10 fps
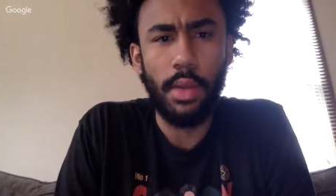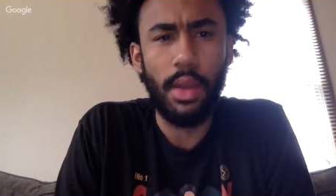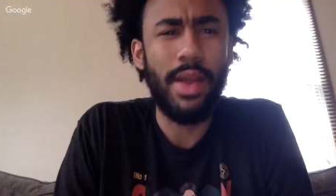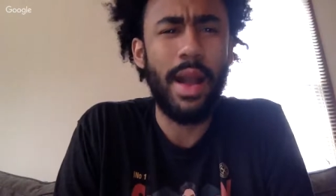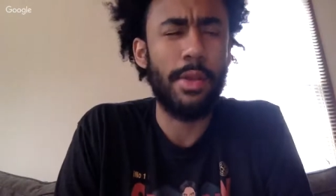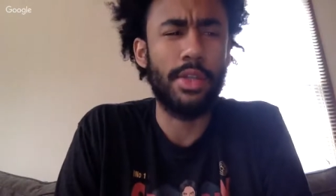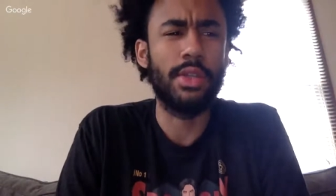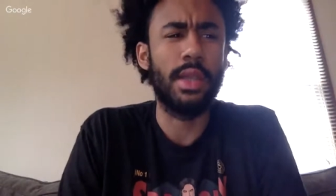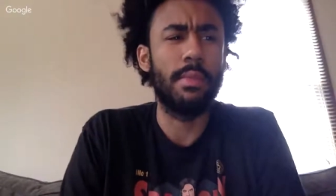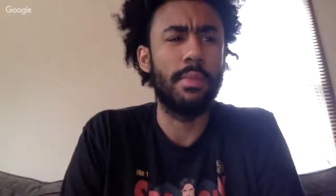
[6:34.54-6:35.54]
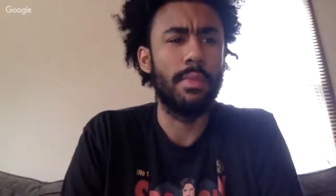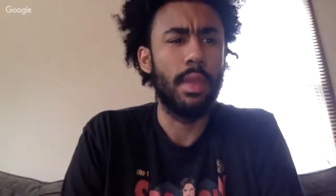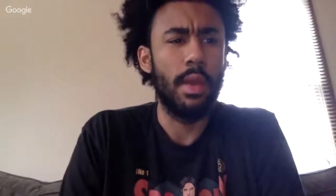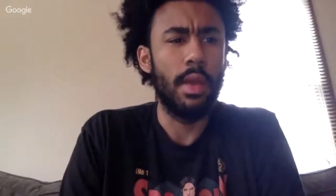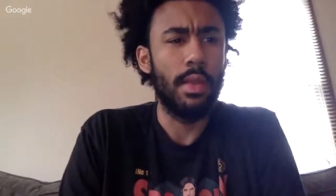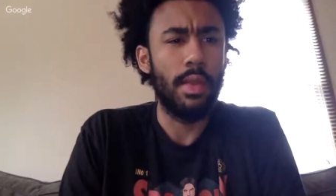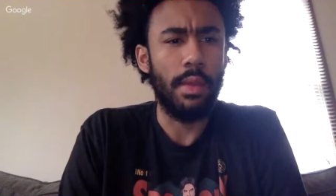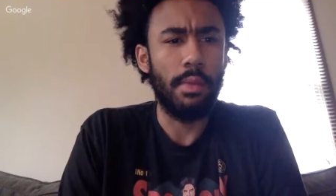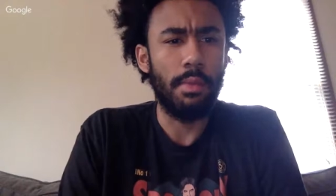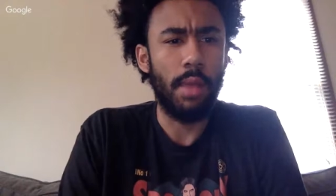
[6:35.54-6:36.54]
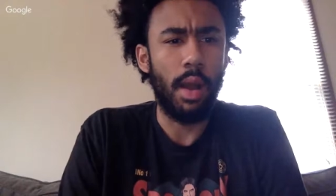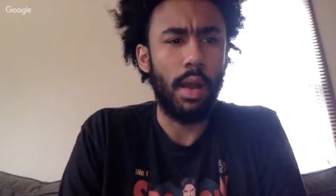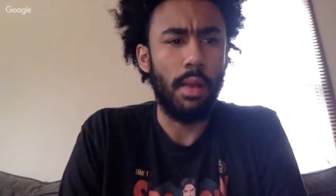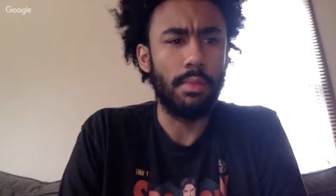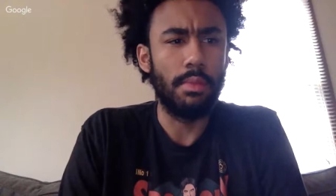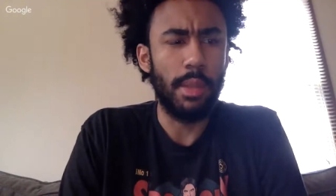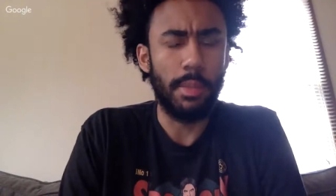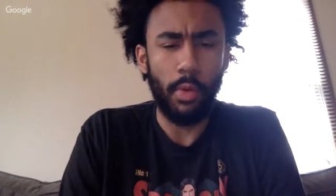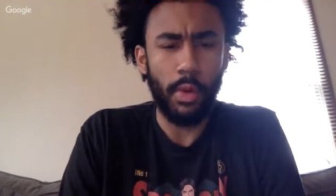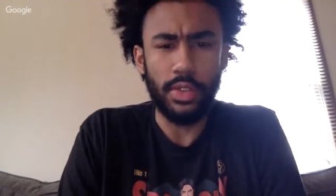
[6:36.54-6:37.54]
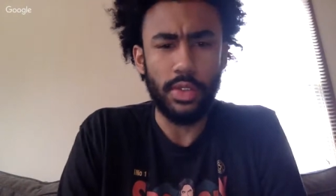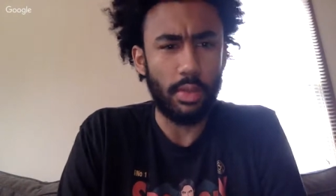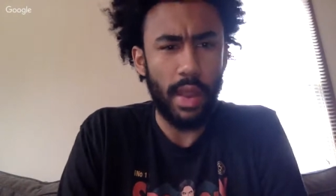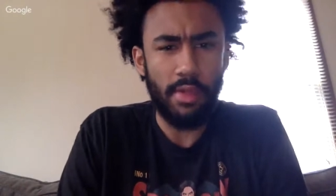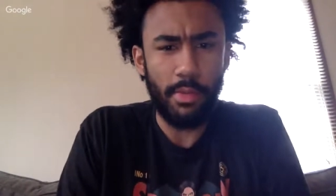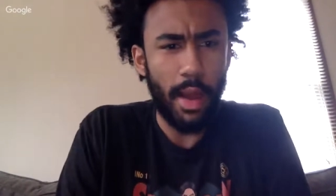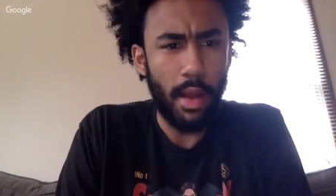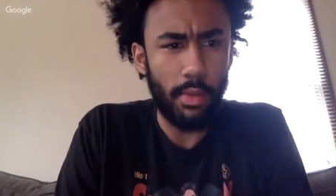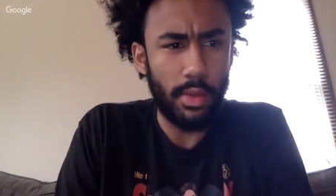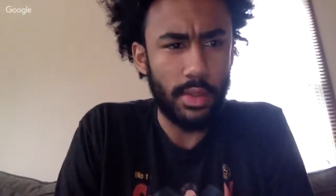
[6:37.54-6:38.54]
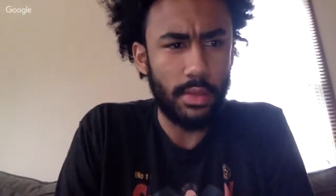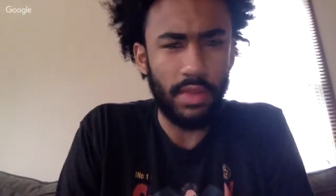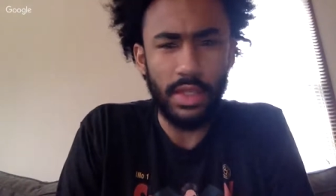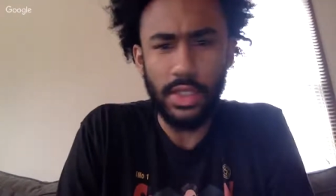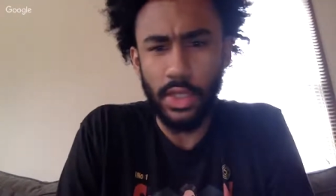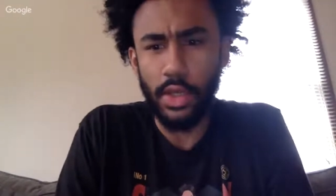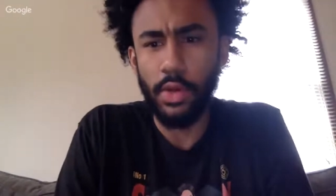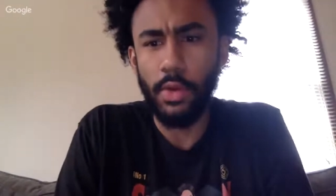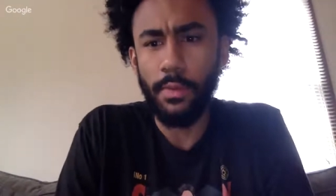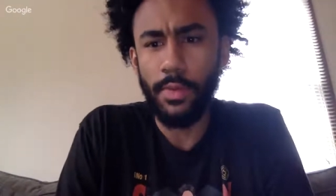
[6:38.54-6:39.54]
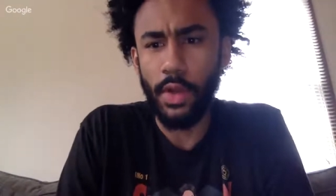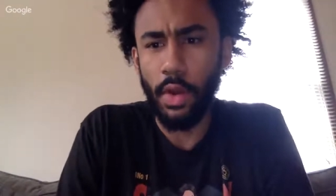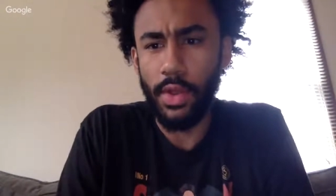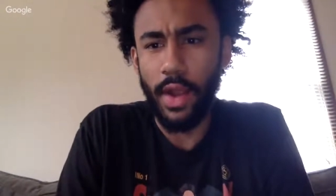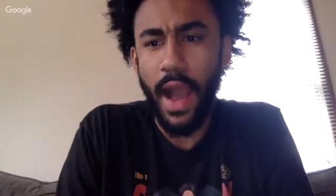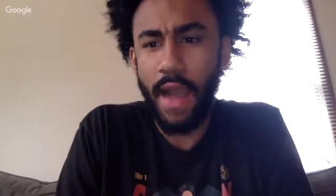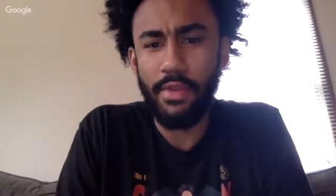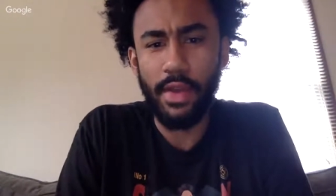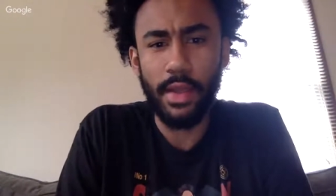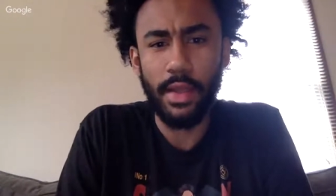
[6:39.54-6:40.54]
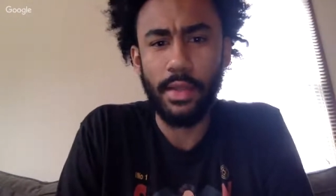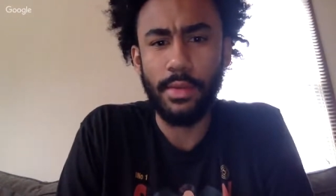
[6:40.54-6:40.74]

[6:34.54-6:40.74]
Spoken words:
high pressure team that people always used to rave about was VCU. You know, and their havoc and